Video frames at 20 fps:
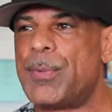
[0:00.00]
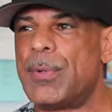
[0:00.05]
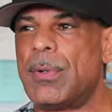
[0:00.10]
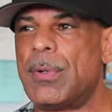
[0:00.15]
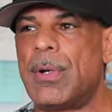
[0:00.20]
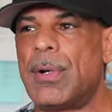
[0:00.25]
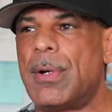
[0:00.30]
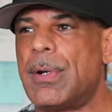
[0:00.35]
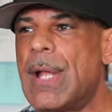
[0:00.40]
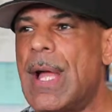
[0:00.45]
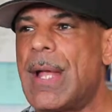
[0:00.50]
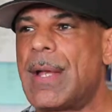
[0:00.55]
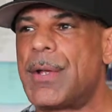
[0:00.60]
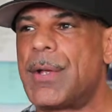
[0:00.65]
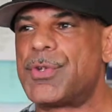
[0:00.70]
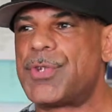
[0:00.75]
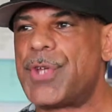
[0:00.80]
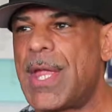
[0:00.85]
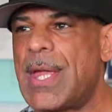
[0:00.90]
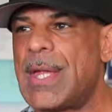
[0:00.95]
you learn how to
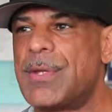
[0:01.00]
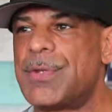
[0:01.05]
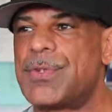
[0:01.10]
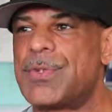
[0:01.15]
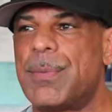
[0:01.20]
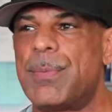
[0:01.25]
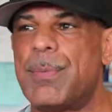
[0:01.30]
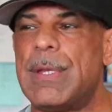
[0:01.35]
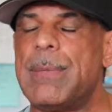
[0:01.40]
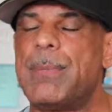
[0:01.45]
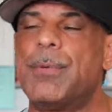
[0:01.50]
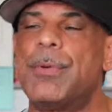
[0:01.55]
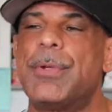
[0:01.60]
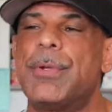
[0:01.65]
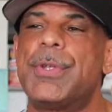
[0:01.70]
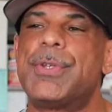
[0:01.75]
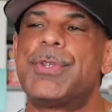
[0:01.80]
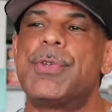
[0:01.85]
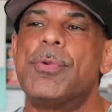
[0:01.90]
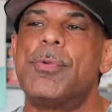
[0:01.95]
change the people
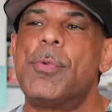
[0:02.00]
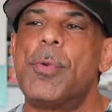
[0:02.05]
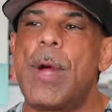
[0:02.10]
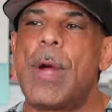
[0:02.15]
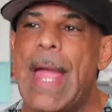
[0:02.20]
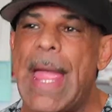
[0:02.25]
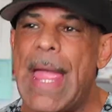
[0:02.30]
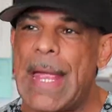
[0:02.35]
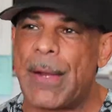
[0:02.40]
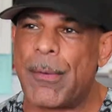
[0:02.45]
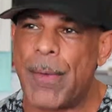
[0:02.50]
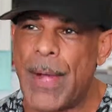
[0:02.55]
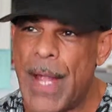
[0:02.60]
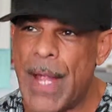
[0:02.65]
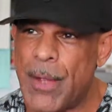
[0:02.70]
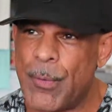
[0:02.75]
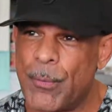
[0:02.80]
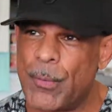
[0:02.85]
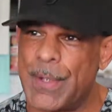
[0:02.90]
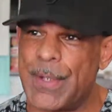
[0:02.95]
that you hang
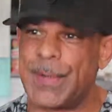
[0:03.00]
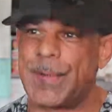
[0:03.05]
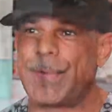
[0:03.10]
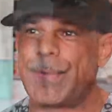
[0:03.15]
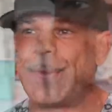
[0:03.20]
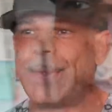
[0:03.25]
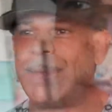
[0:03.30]
around with.